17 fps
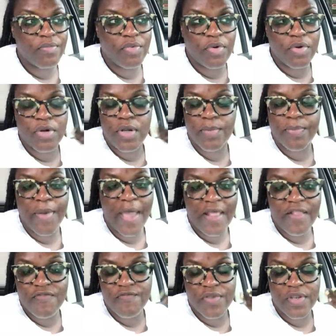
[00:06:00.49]
on the
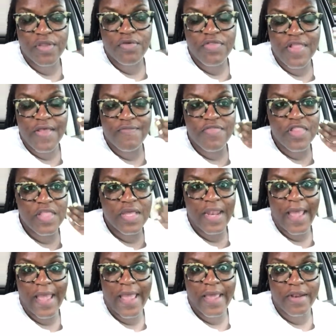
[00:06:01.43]
past videos I've
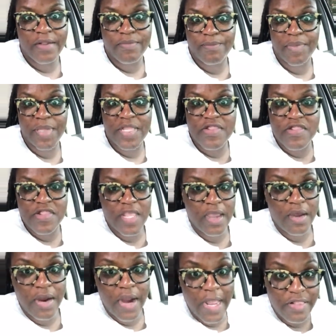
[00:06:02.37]
said I had a big
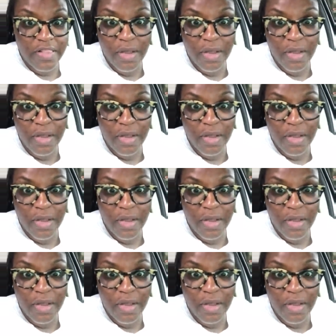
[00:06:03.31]
scare. I